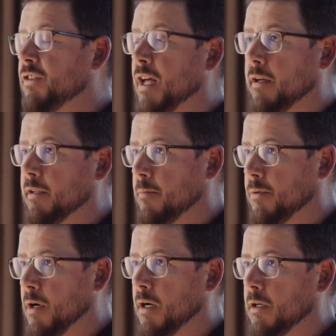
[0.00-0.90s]
selling the
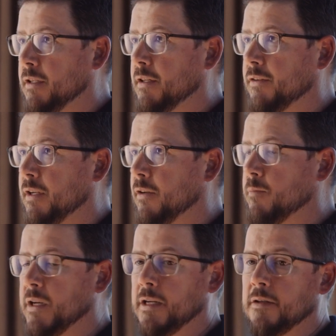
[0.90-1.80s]
product in the
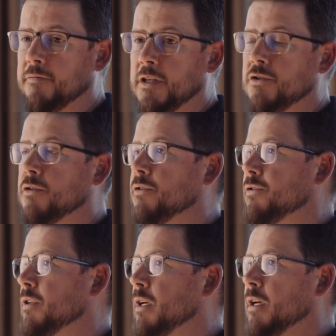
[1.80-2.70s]
sales meeting, the
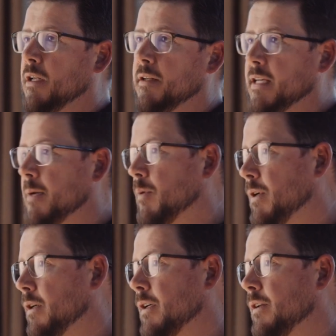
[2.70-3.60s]
features, the
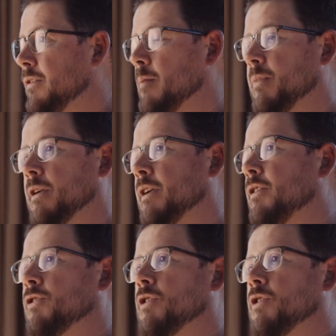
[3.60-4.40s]
capabilities, the ability to